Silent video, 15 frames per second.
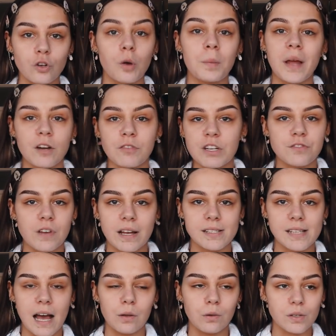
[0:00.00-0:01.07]
Normally I'd reach like a
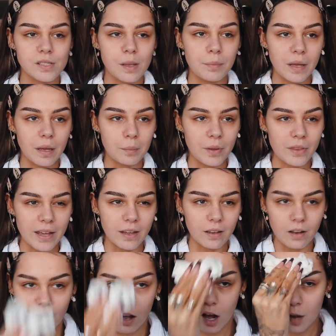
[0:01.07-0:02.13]
towel or something, but they can
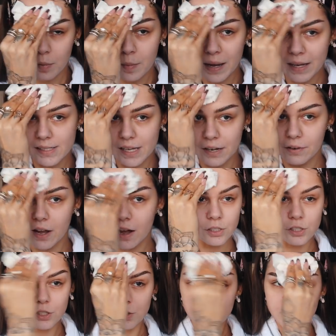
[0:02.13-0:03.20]
like harbor bacteria.
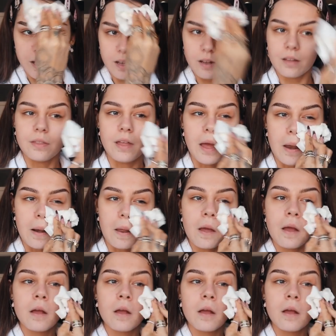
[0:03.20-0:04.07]
Just use it and then